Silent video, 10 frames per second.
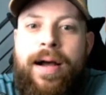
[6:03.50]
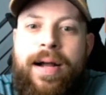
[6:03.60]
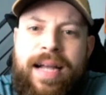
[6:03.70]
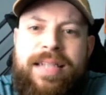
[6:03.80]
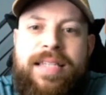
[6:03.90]

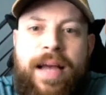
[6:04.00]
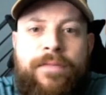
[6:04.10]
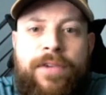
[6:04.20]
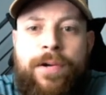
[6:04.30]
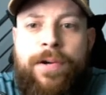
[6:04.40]
against
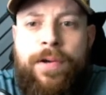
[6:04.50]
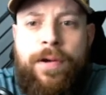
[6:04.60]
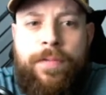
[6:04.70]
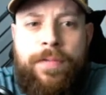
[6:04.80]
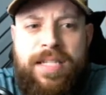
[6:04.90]
Denver,
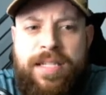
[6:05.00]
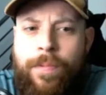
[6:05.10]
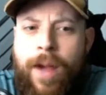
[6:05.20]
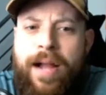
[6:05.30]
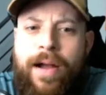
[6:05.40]
we see the
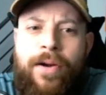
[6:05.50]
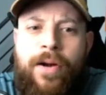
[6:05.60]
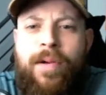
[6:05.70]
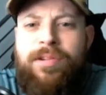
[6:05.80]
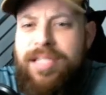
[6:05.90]
right guard
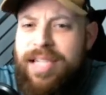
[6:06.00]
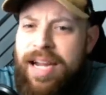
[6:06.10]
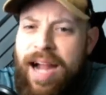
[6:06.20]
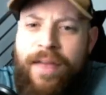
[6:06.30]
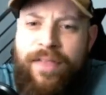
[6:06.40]
almost
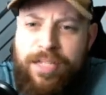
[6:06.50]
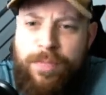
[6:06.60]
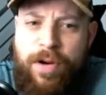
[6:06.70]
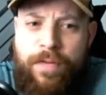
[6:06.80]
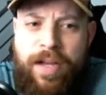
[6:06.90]
sitting on this
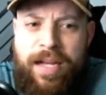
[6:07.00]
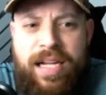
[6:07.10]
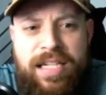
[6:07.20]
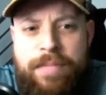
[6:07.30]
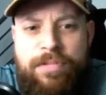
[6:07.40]
move.
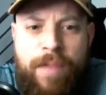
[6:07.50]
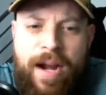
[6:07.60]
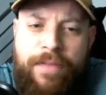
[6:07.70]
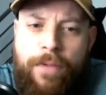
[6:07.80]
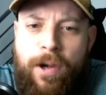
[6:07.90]
He seems
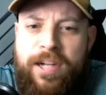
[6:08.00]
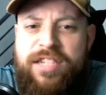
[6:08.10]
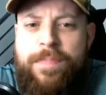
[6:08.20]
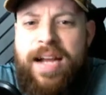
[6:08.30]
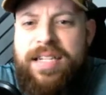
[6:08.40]
ready for it,
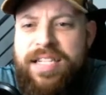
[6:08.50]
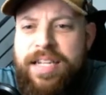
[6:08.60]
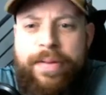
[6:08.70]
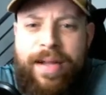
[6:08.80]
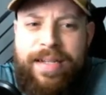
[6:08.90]
despite it
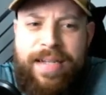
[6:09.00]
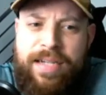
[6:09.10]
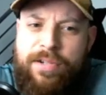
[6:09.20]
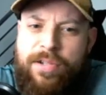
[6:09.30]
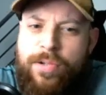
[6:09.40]
seeming like
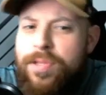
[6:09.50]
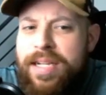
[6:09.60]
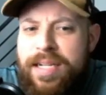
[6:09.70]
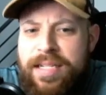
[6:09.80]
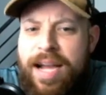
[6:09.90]
Dexter sold
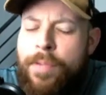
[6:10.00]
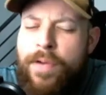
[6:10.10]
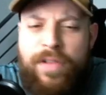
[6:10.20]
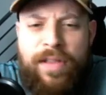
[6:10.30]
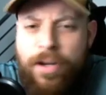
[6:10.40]
the inside
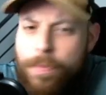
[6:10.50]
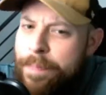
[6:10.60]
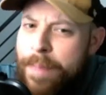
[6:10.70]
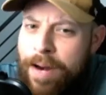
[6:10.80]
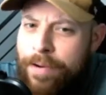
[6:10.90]
move a little
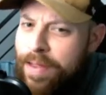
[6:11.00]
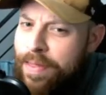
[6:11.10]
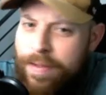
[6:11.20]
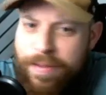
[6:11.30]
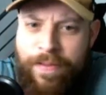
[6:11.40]
bit better
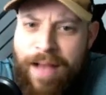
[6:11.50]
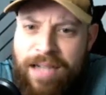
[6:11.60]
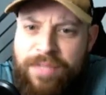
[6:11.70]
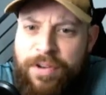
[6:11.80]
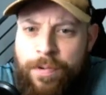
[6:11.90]
than the
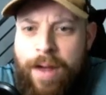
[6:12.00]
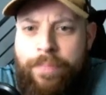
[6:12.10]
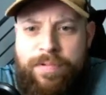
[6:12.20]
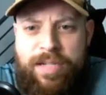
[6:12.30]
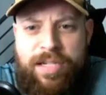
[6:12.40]
last few
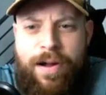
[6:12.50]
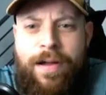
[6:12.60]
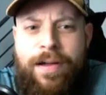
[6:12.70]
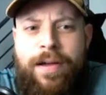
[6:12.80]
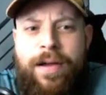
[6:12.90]
reps we saw.
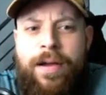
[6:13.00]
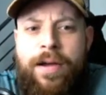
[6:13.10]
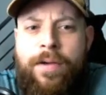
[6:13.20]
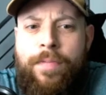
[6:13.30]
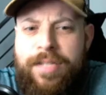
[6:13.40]
While